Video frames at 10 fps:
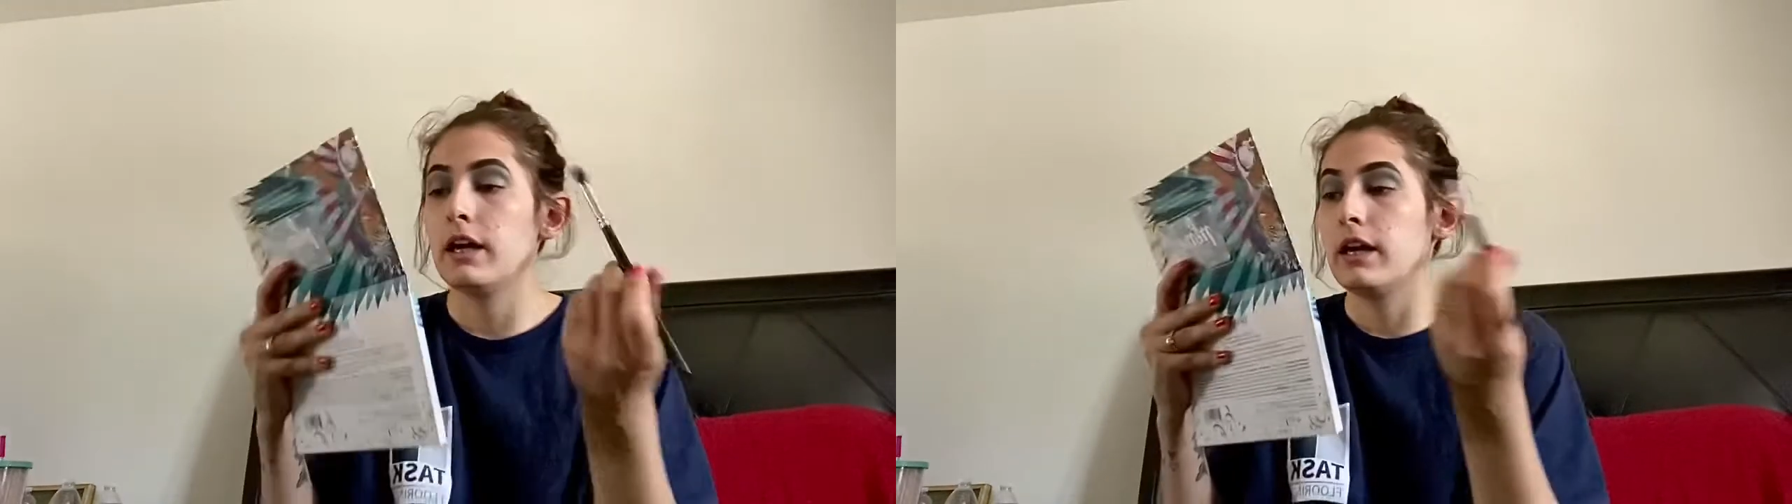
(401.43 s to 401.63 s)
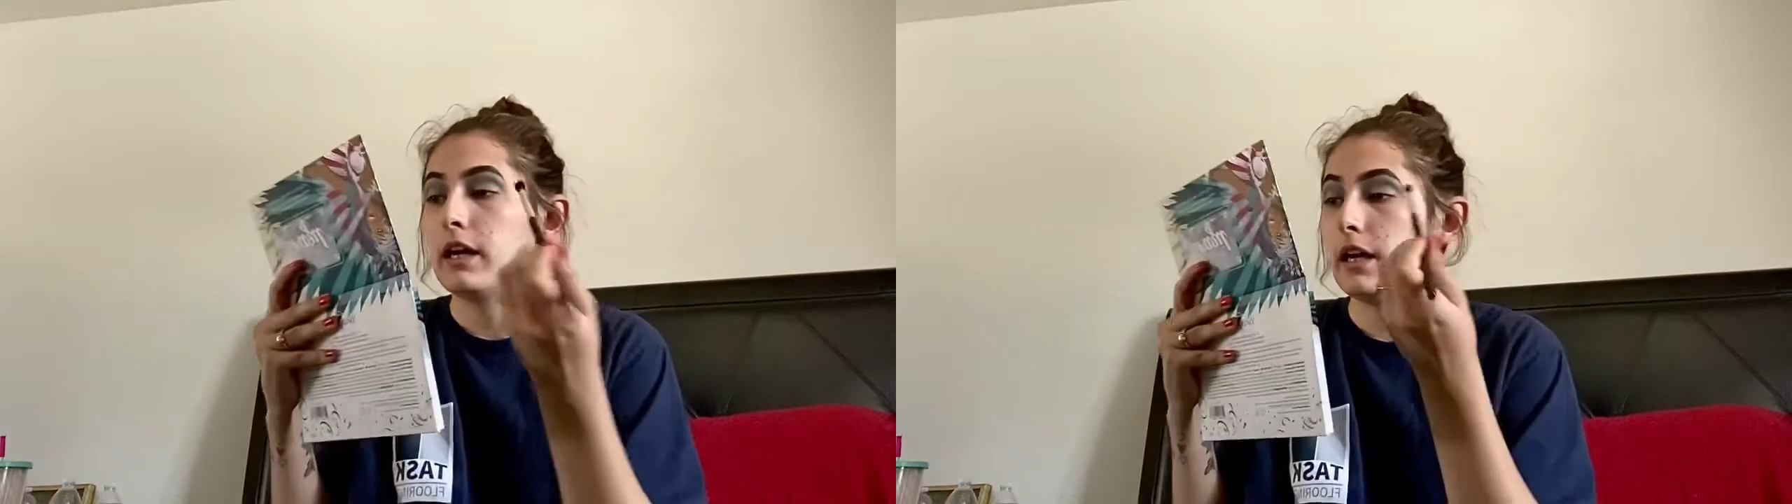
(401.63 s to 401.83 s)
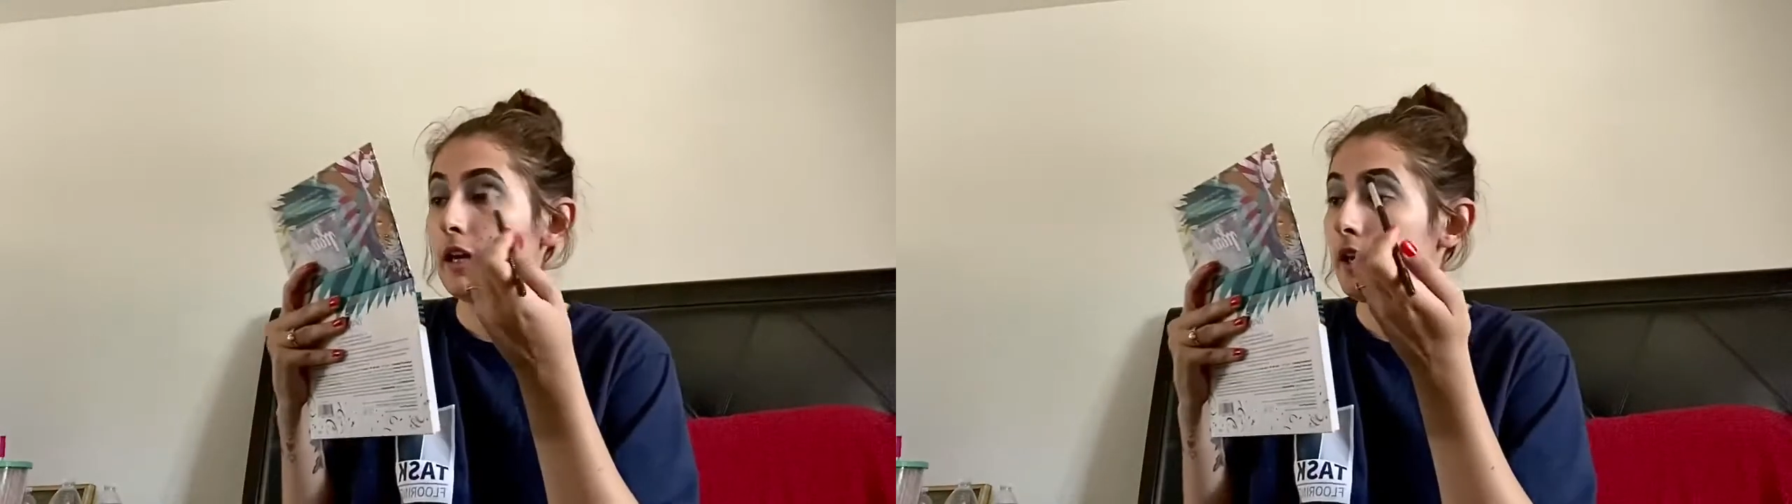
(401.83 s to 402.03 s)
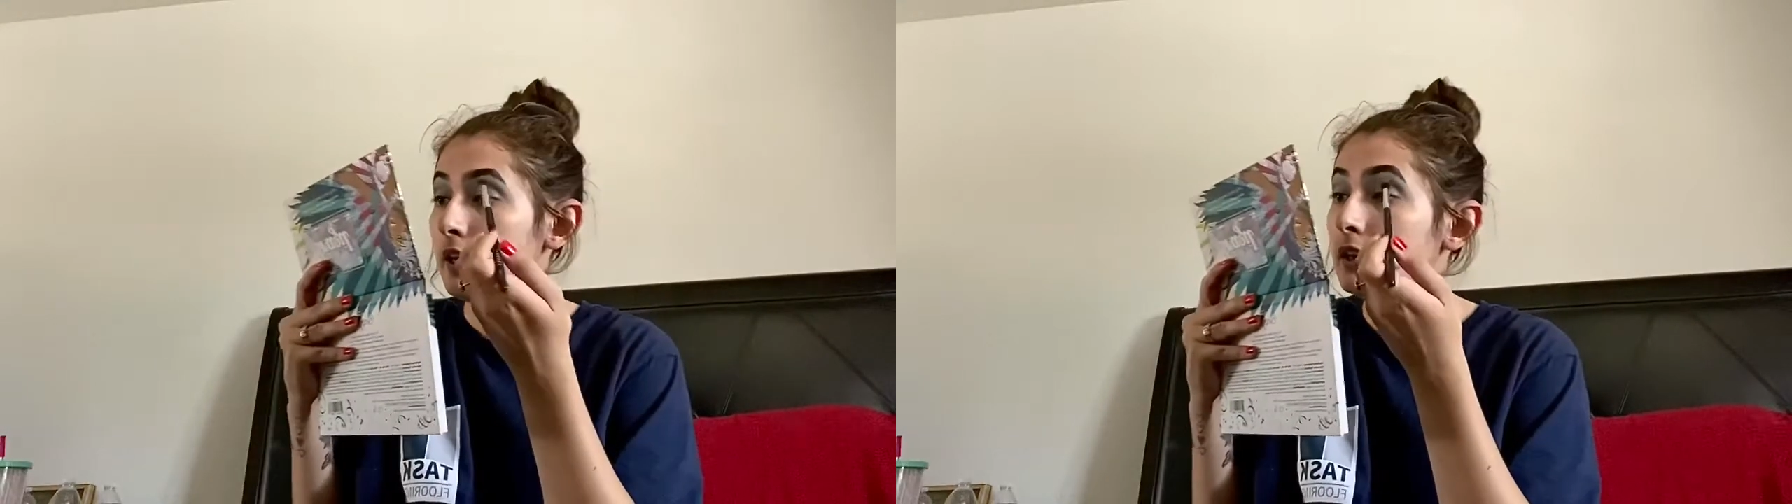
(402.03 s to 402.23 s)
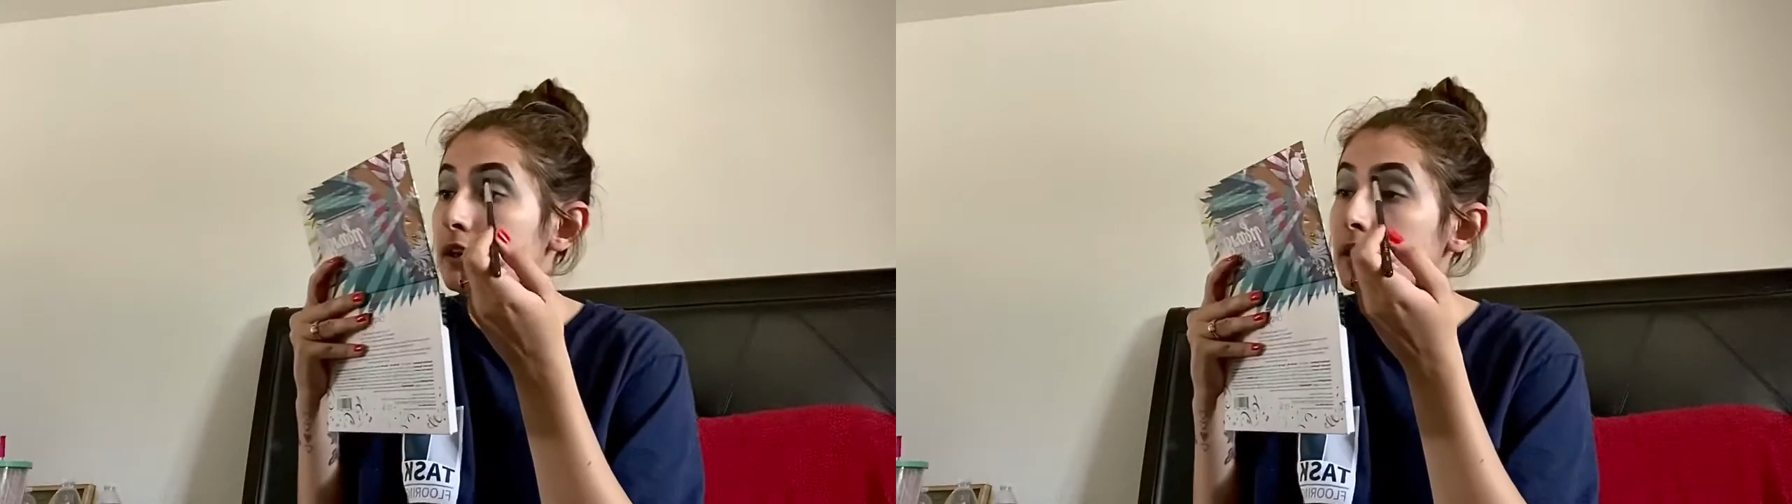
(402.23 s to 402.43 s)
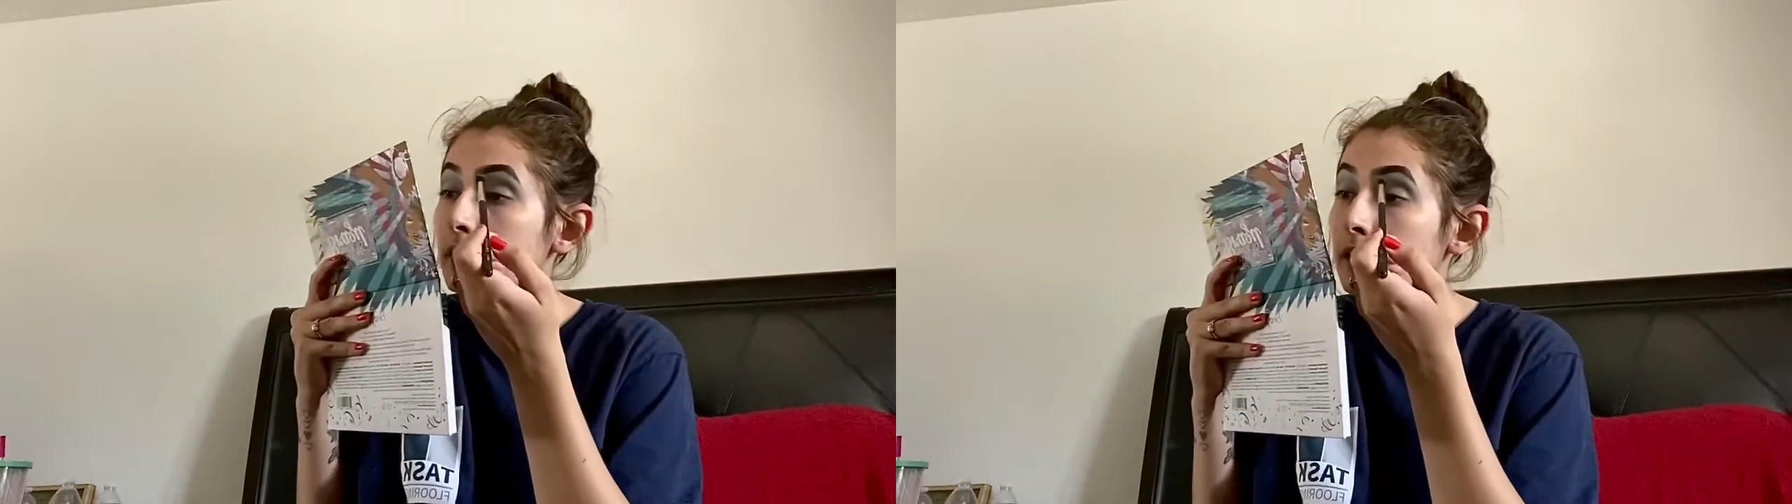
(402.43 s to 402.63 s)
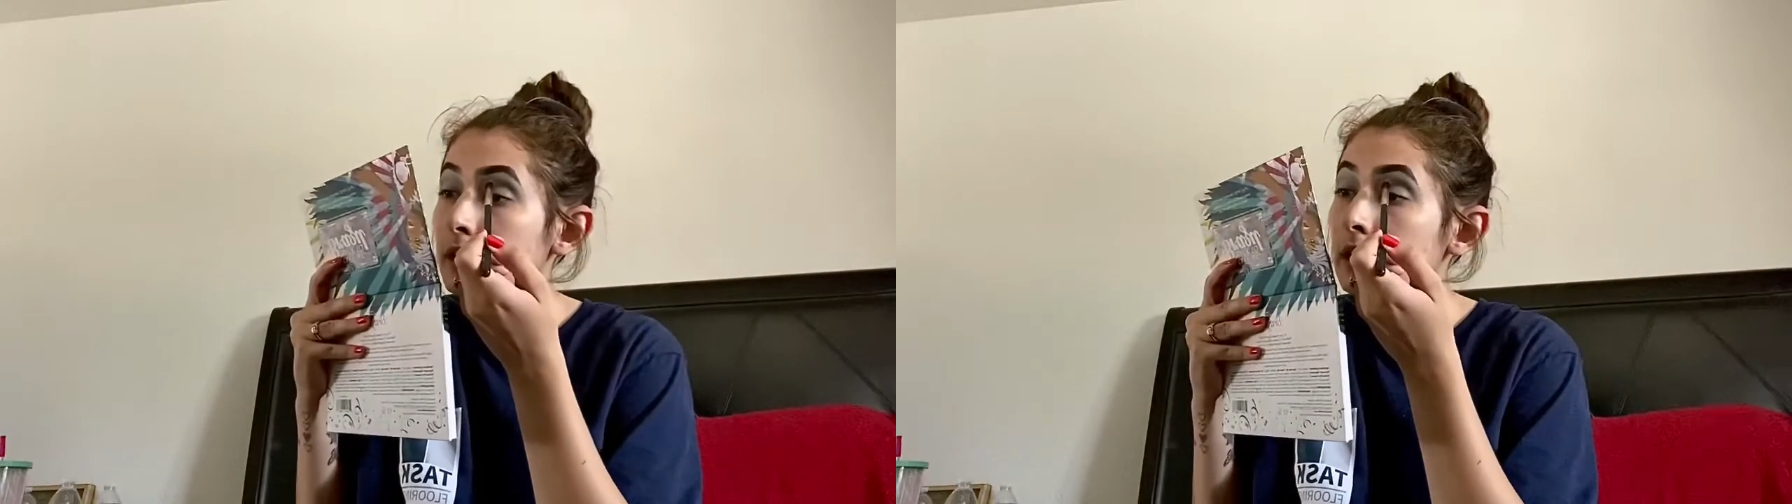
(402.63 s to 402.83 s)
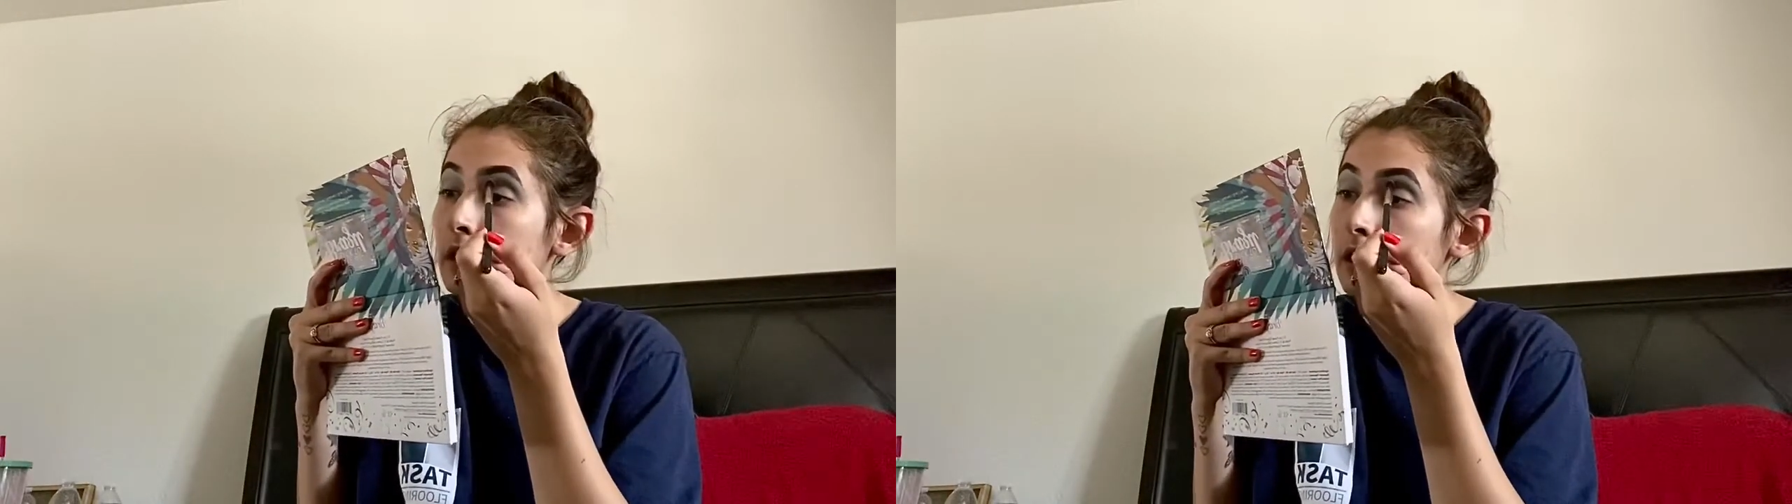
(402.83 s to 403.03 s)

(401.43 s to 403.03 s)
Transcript: And then